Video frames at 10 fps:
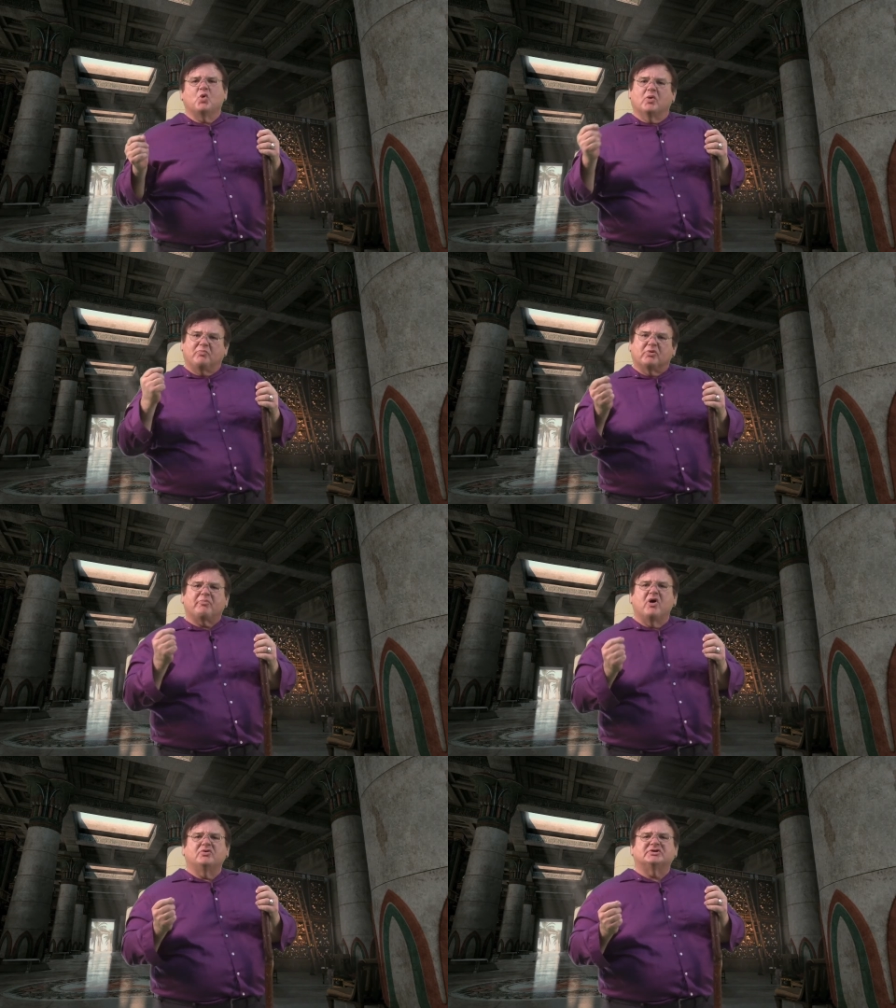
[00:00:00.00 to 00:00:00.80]
or
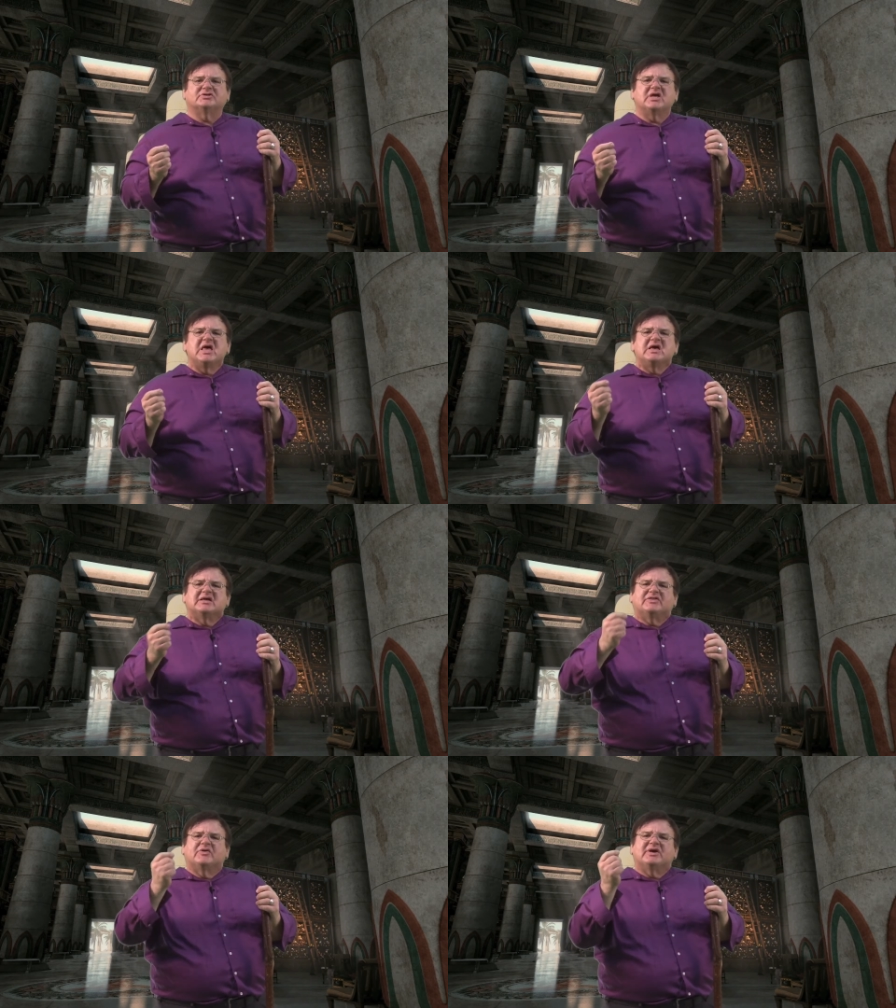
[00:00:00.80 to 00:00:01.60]
proposes
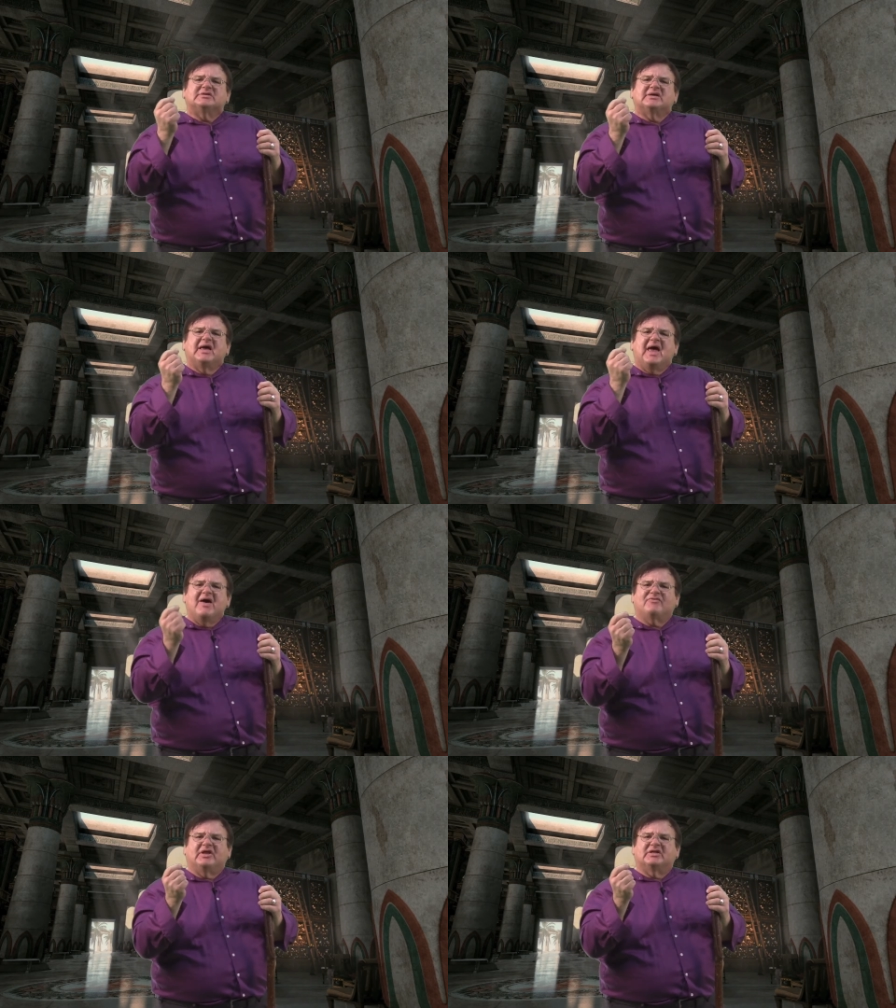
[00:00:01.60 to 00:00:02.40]
that there is
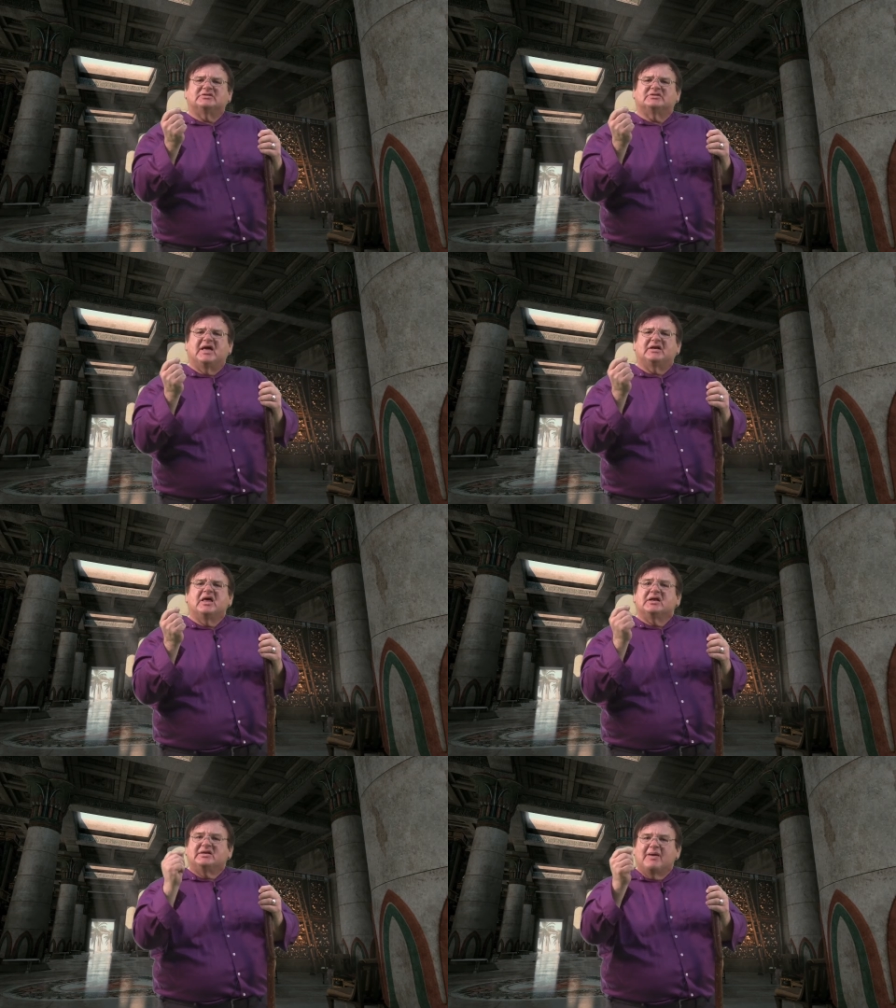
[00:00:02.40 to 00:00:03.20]
evidence that
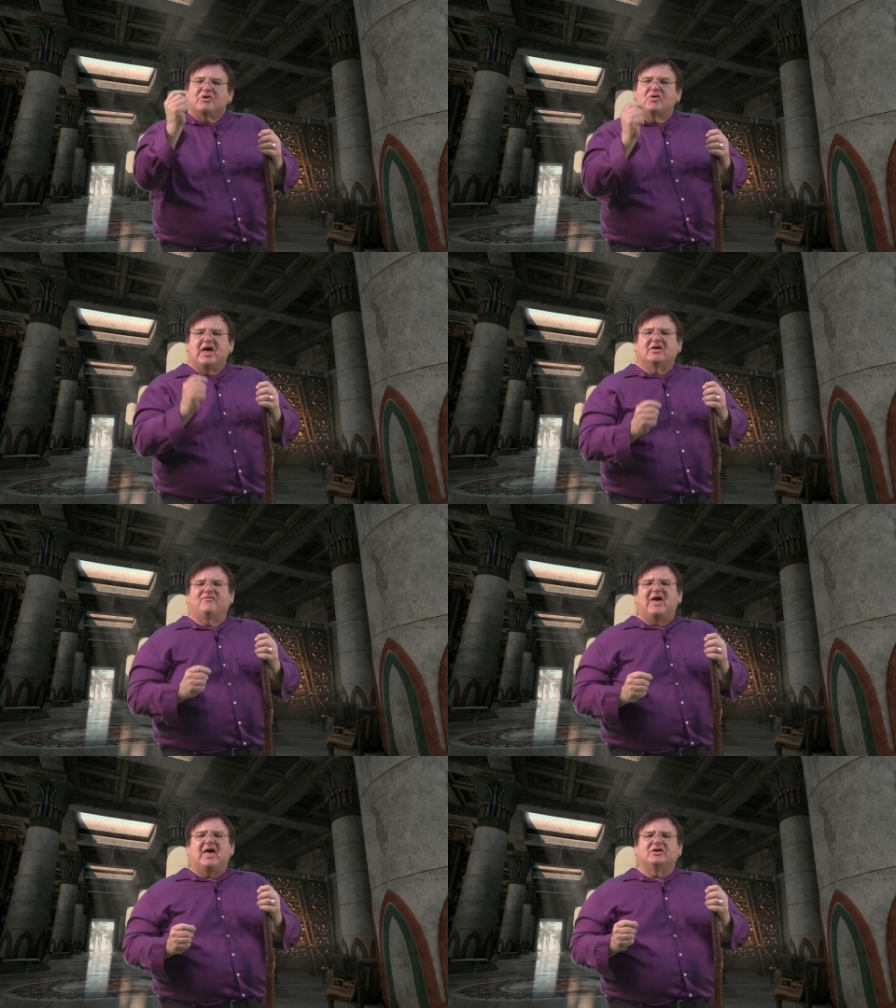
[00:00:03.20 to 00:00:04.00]
democratic
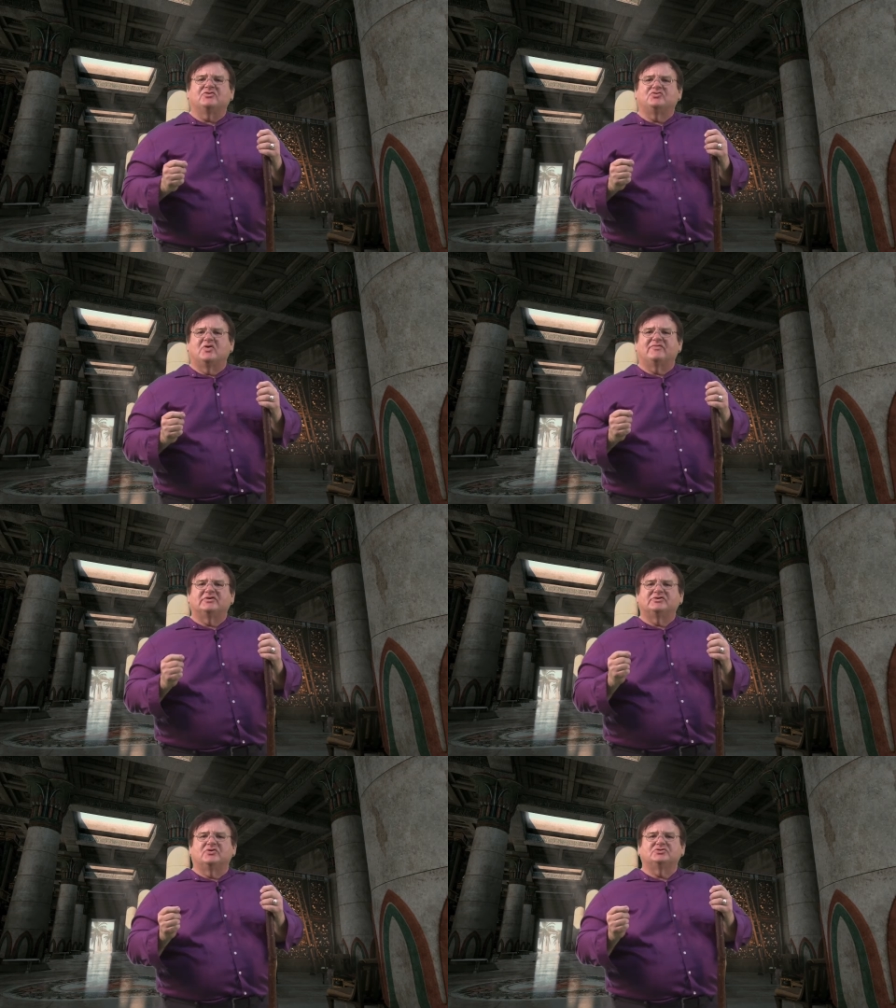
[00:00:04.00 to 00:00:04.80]
values
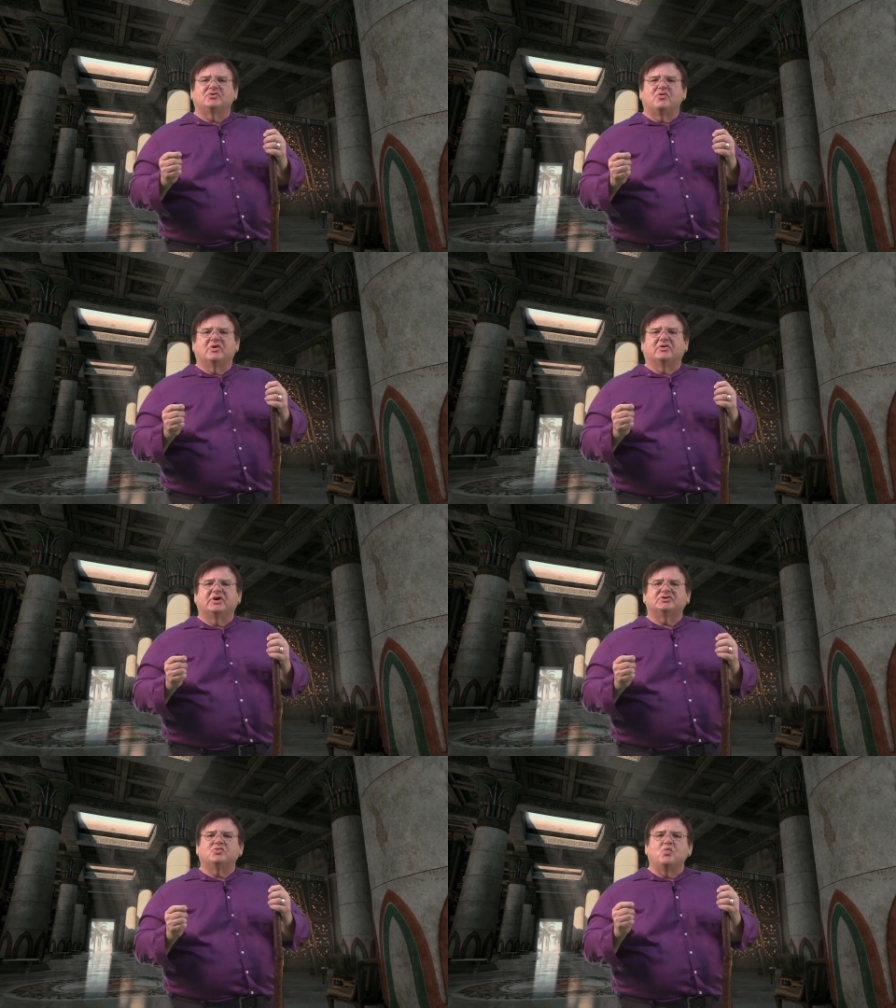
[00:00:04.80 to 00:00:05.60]
driven social order
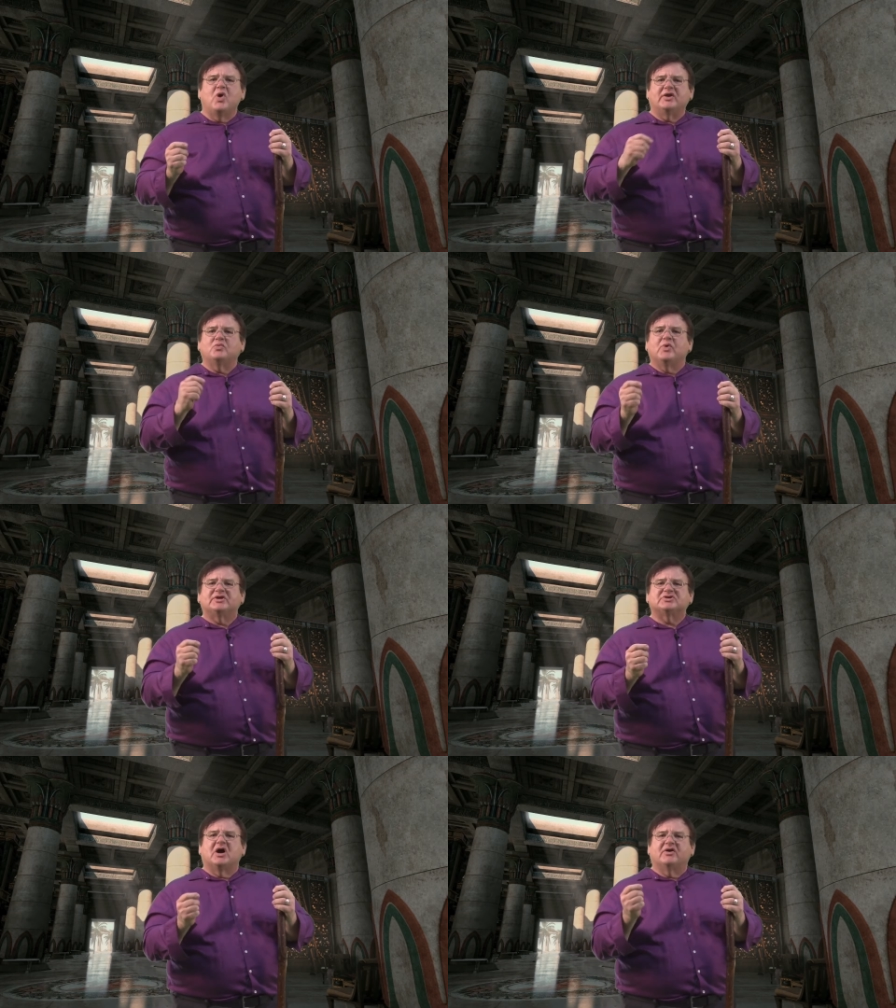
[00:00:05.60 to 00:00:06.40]
is one in
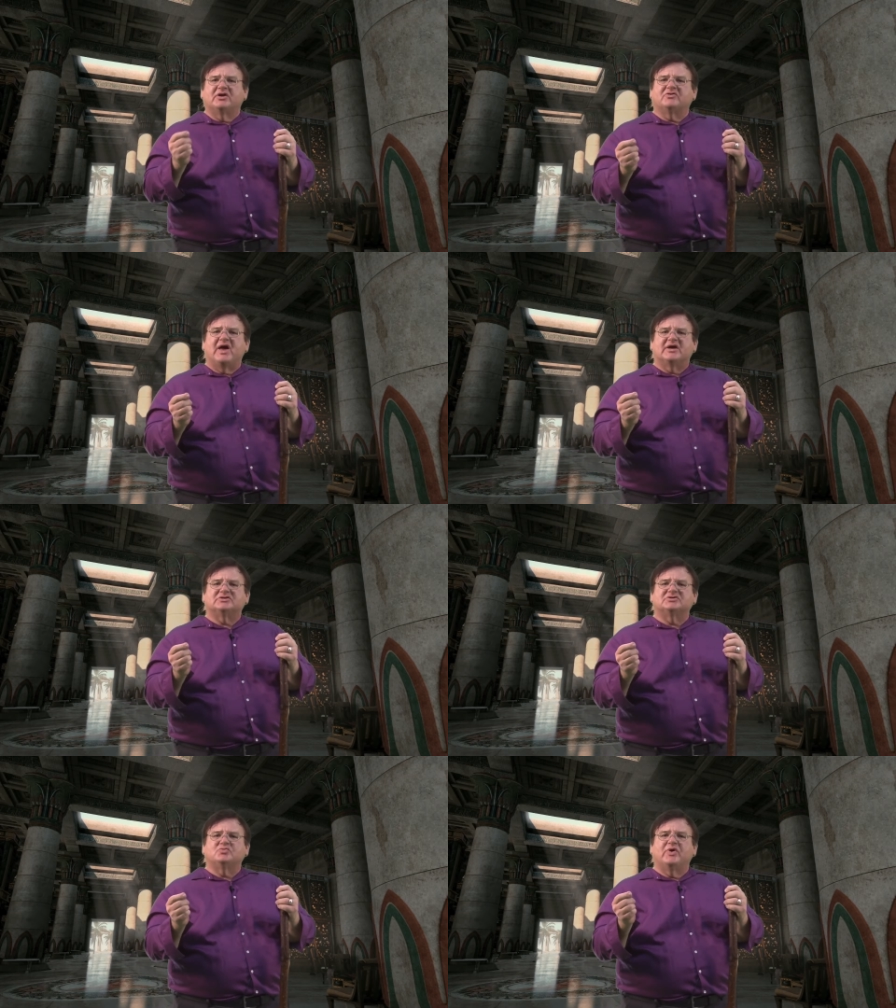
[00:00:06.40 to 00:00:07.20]
which our
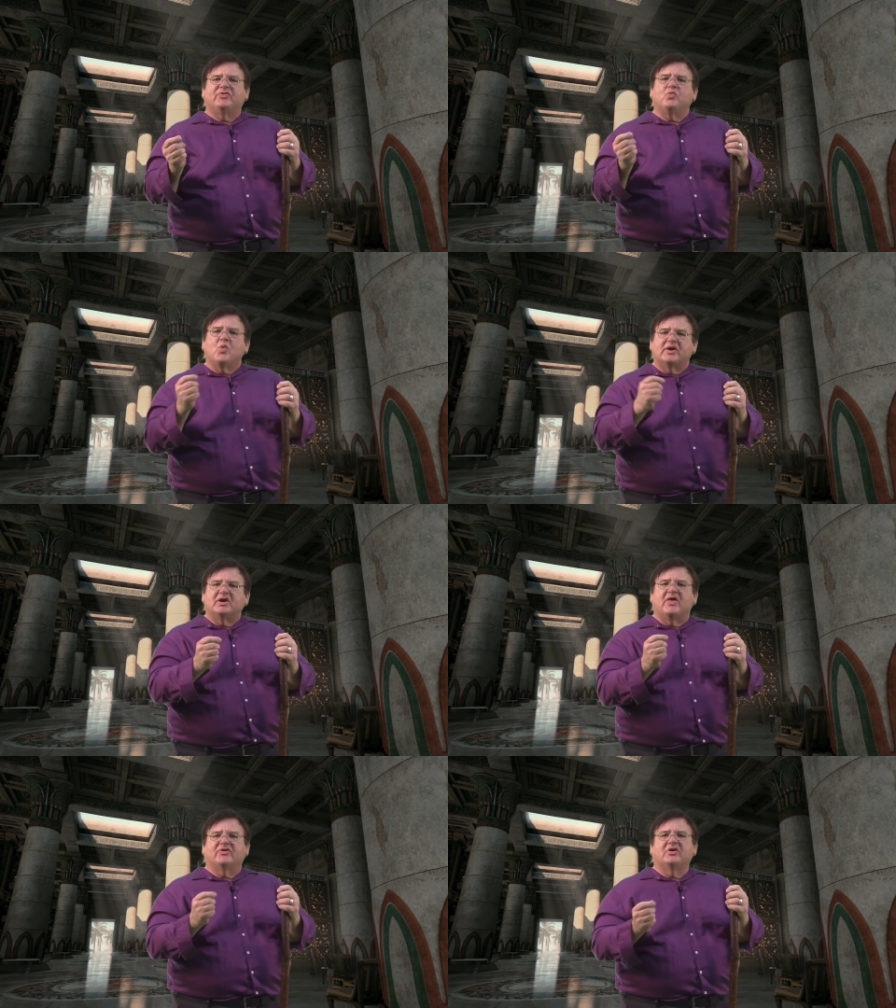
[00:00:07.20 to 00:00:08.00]
interactions with one
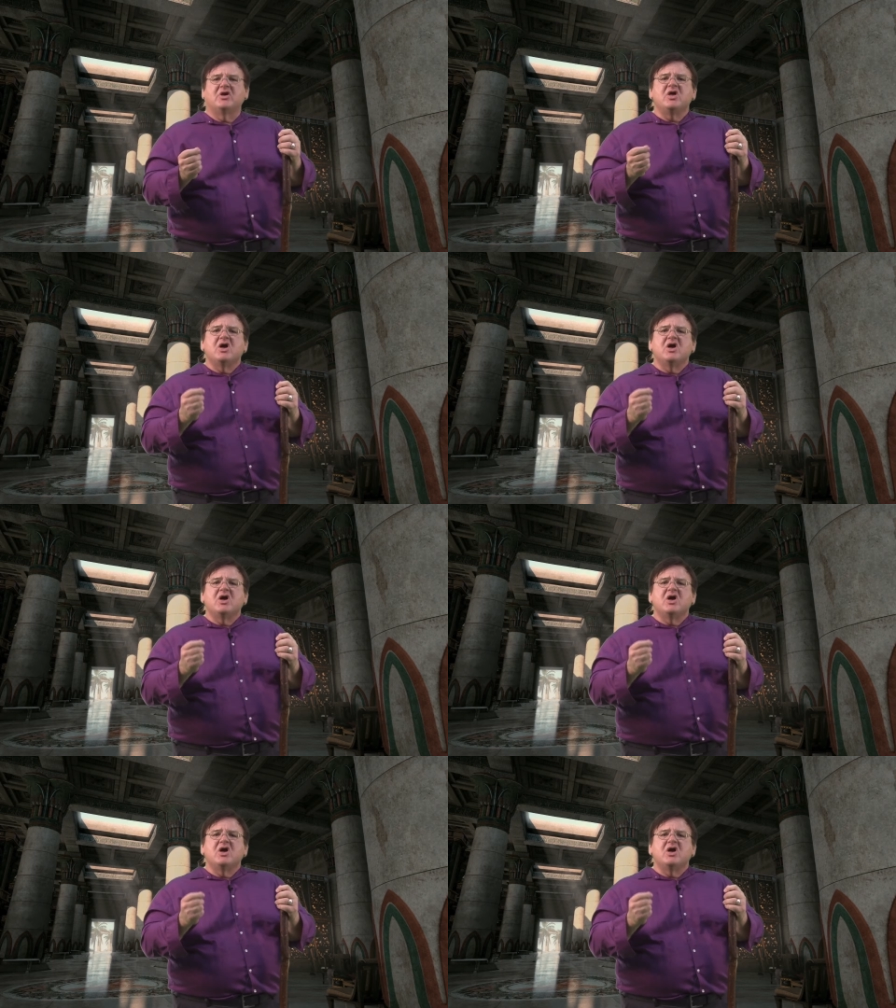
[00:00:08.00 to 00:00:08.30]
another